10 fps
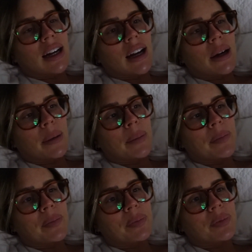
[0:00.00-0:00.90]
um,
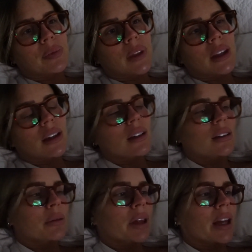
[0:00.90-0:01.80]

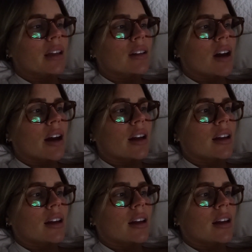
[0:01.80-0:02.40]
we like it a lot